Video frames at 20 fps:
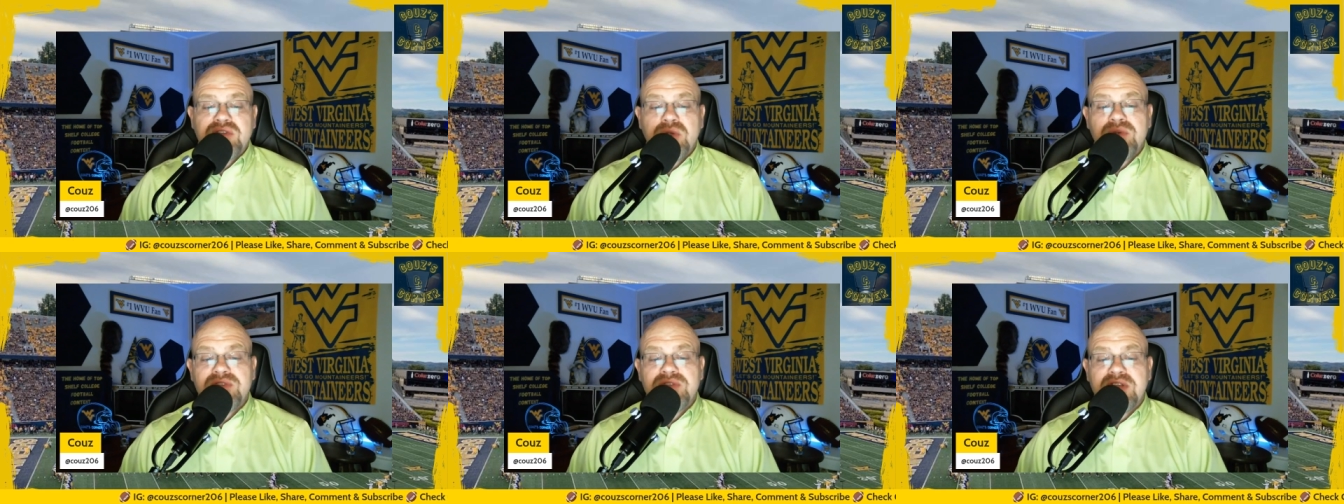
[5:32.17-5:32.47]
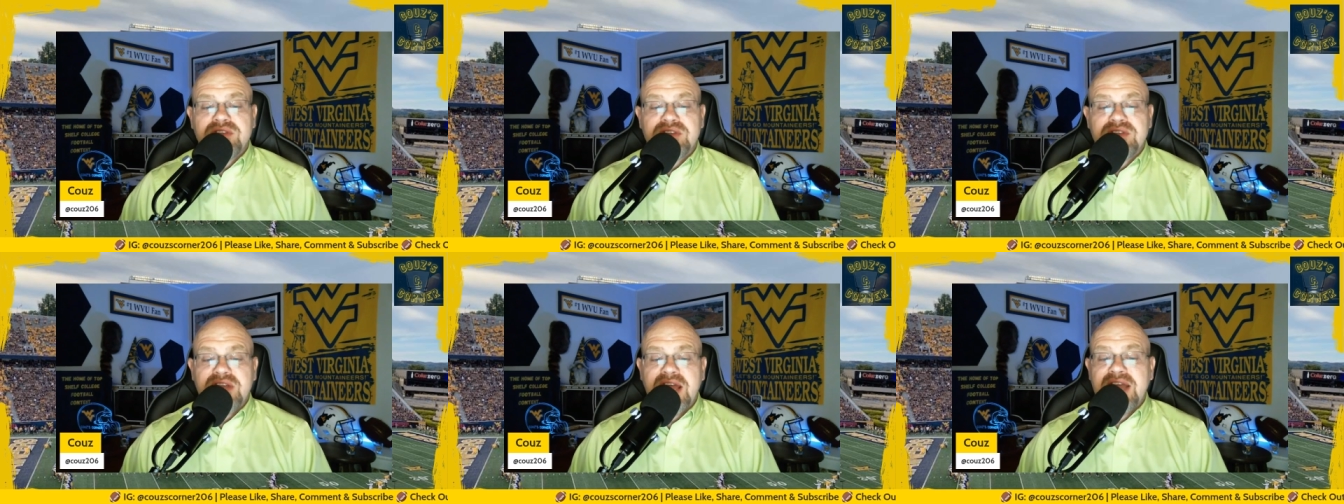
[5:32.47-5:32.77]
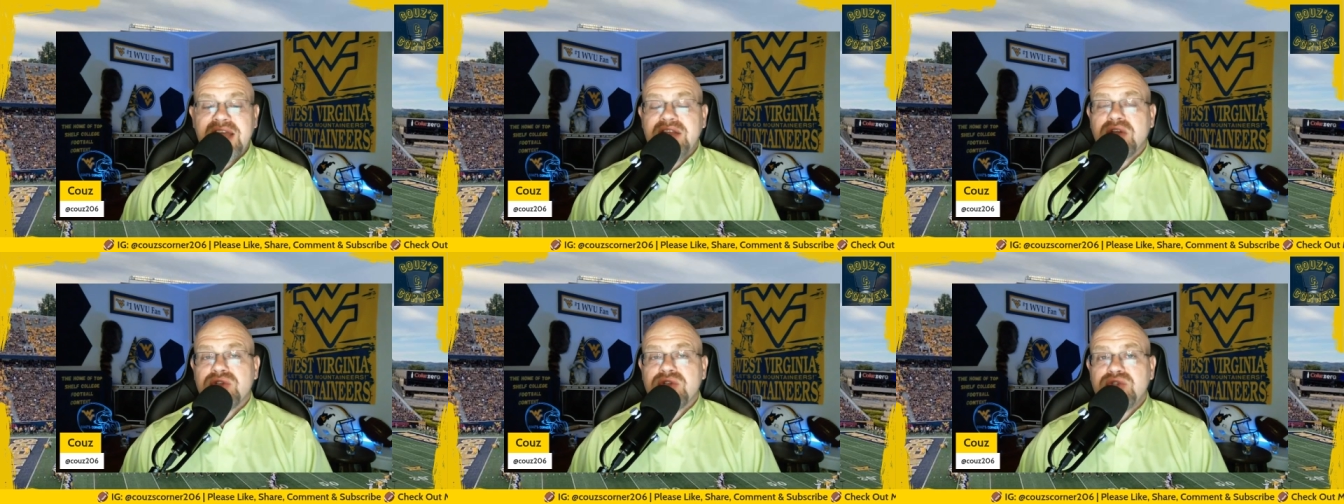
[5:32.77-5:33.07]
to
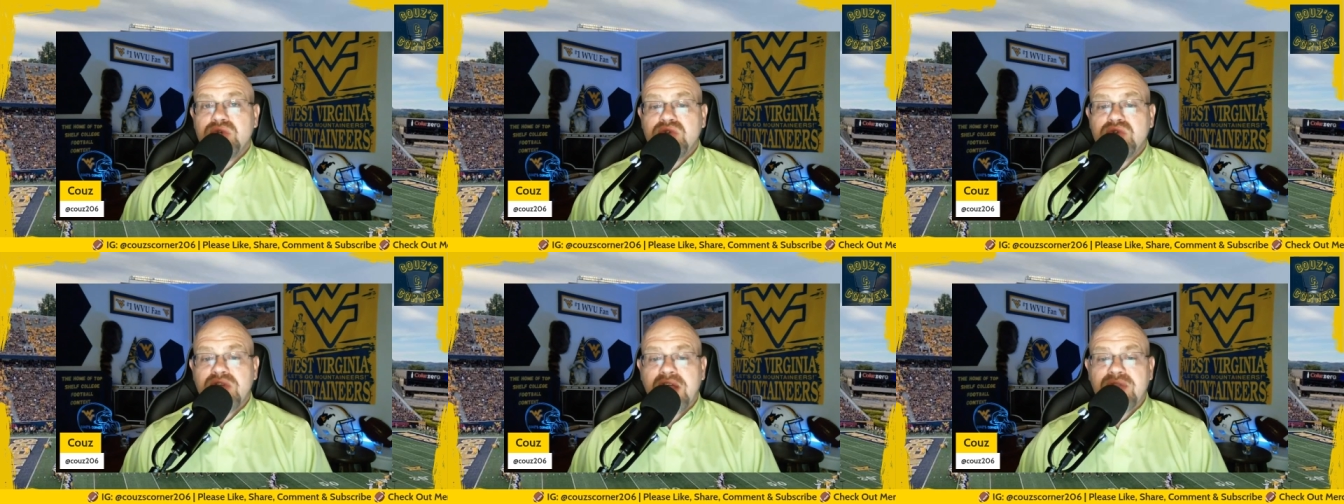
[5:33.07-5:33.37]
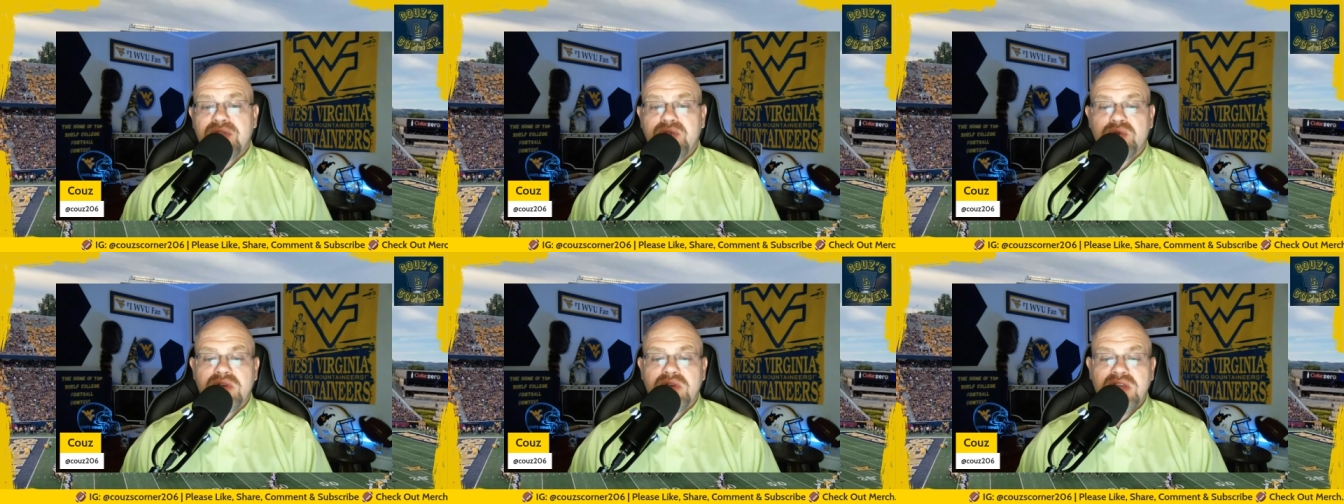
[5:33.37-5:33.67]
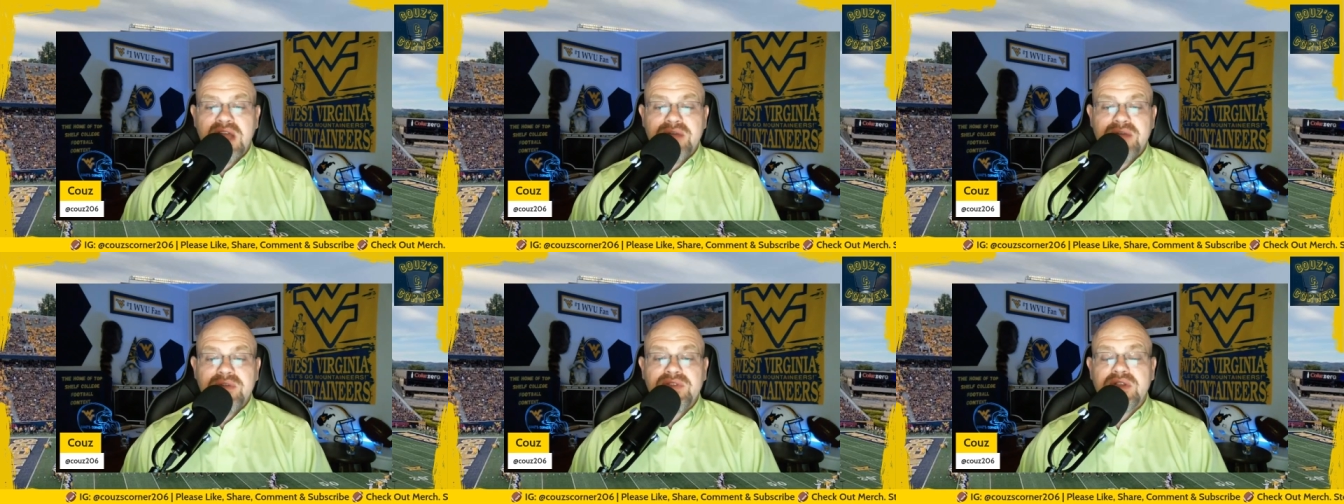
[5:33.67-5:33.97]
Cincinnati on June ninth through
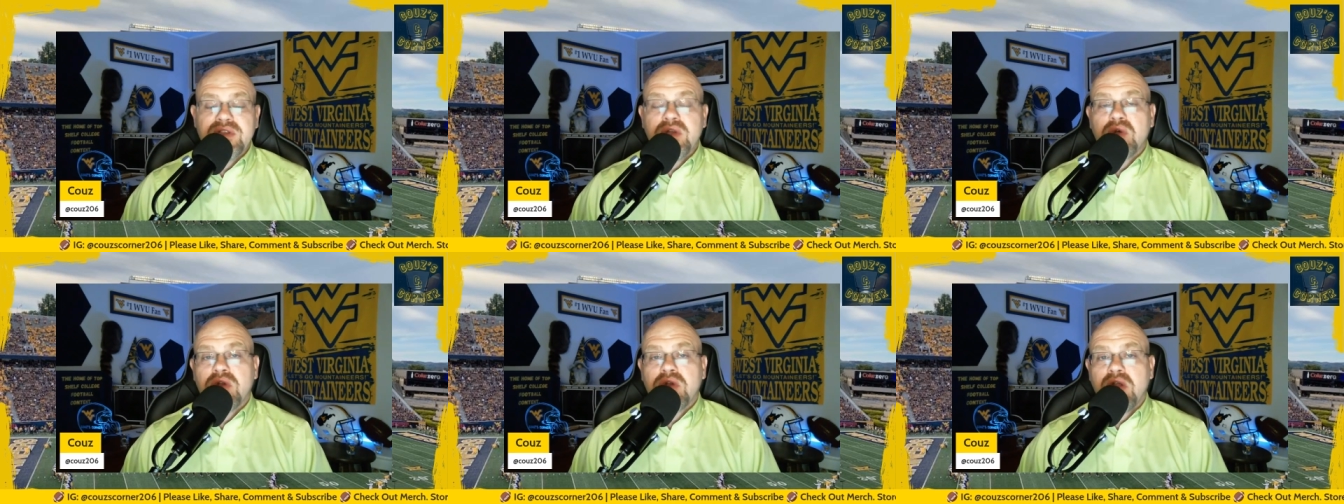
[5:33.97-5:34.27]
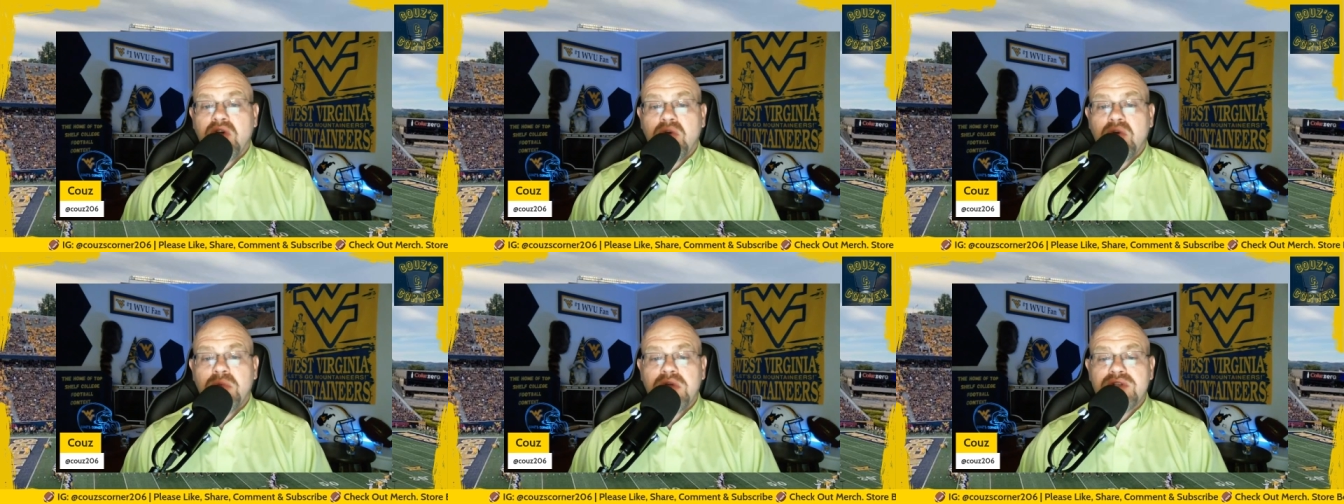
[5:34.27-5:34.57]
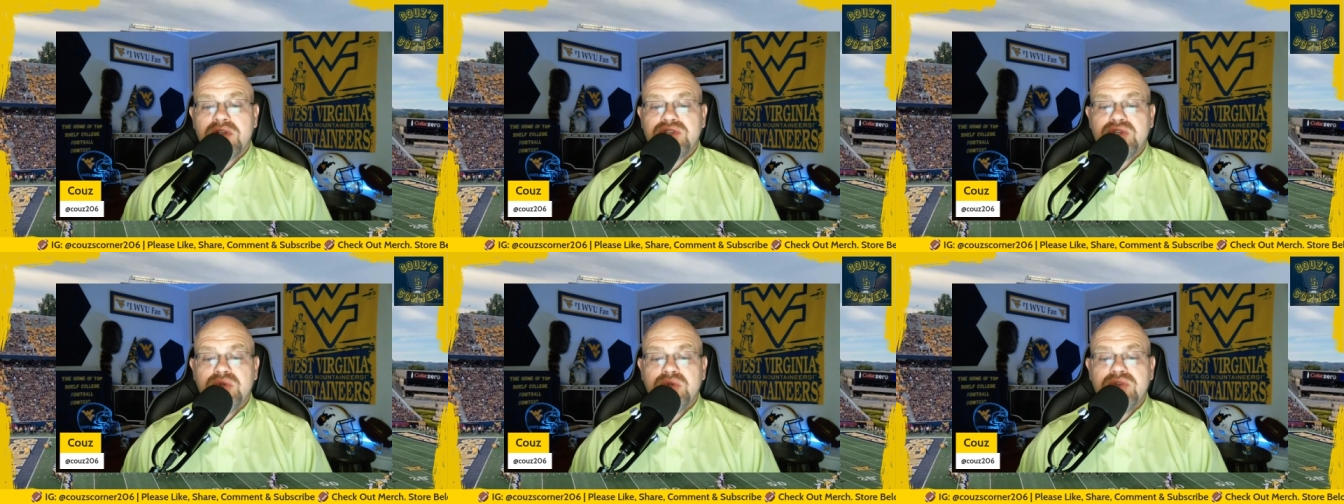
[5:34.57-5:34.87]
eleventh and
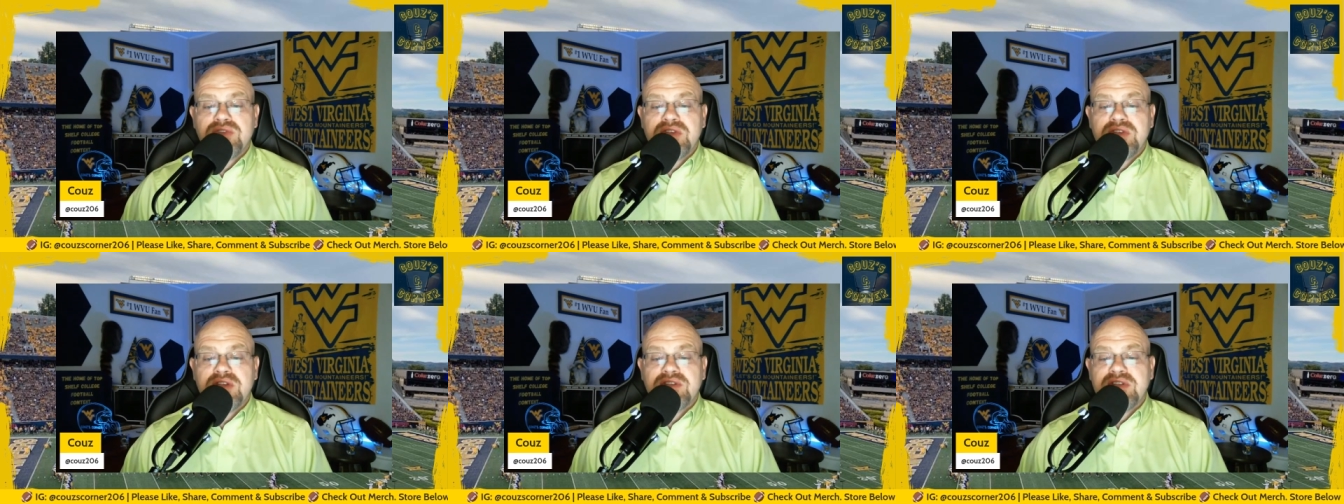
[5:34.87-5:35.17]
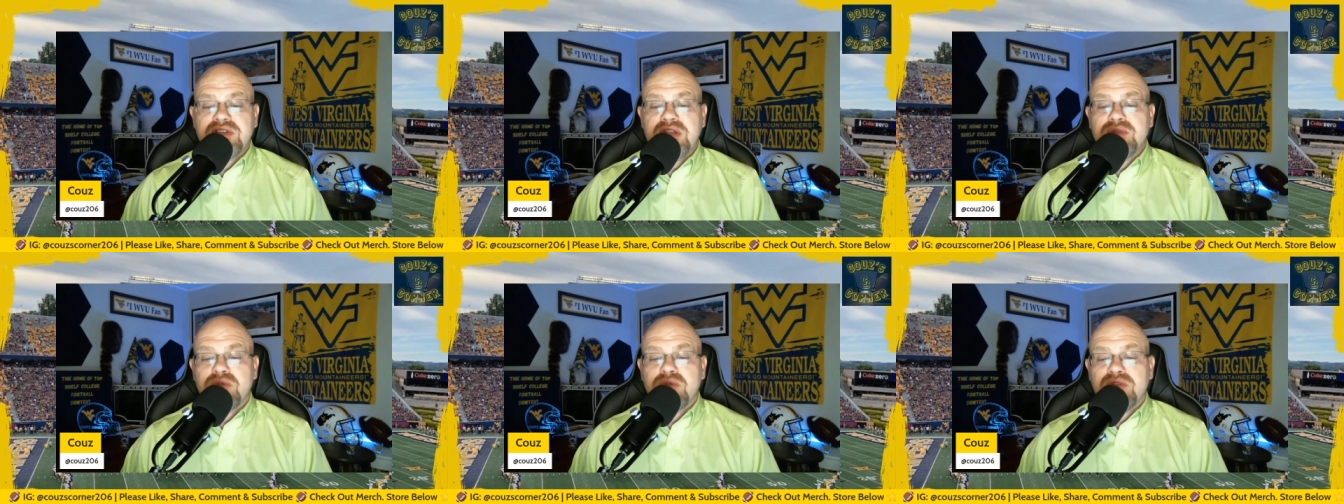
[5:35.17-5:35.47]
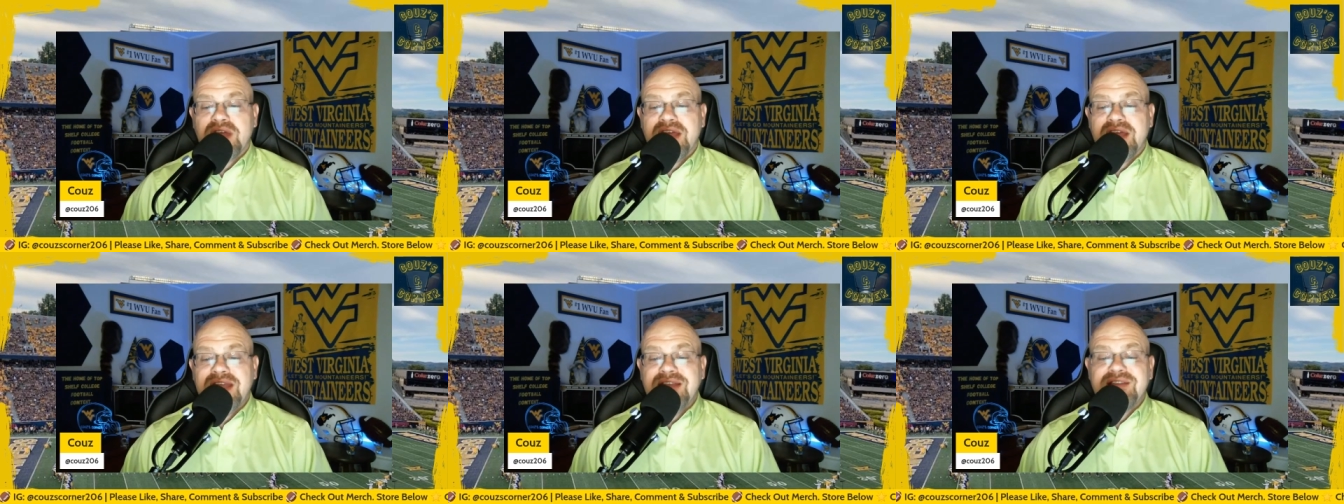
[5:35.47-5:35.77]
Oklahoma June sixteenth through
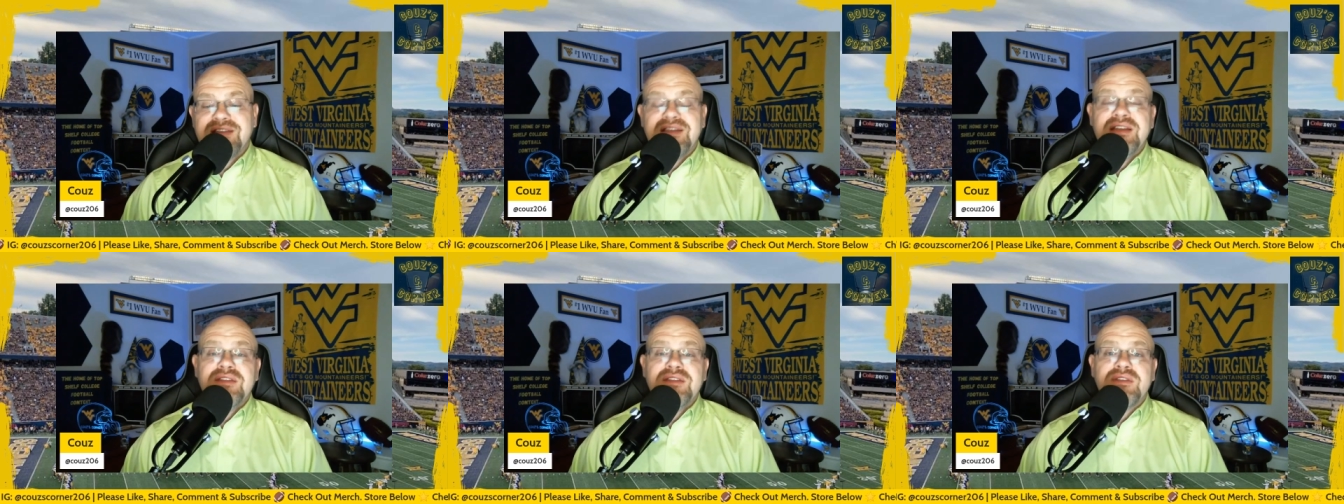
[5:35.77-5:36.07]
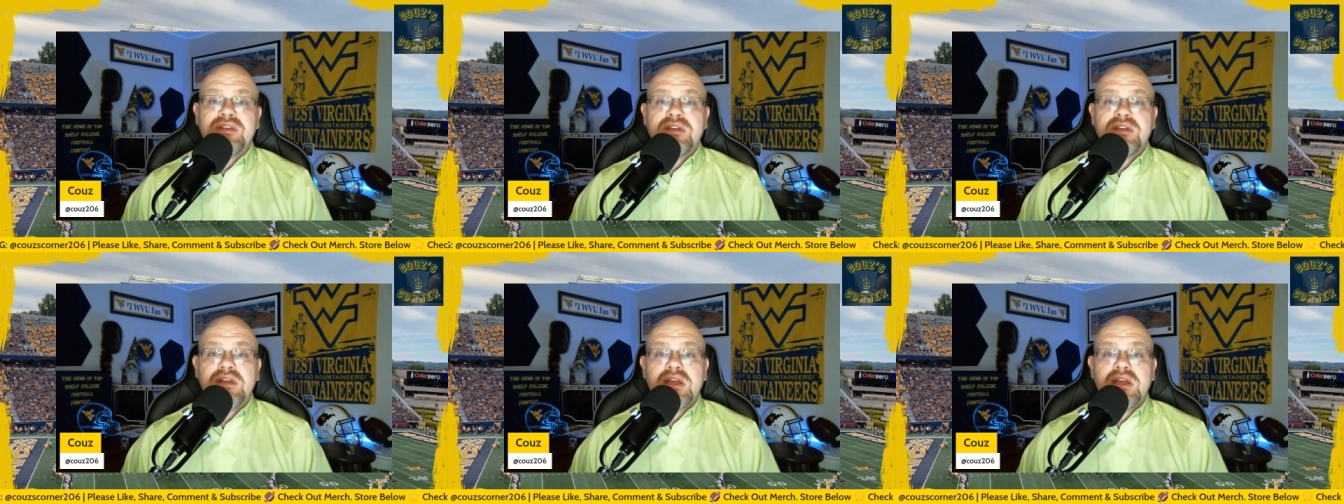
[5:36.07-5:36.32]
the eighteenth.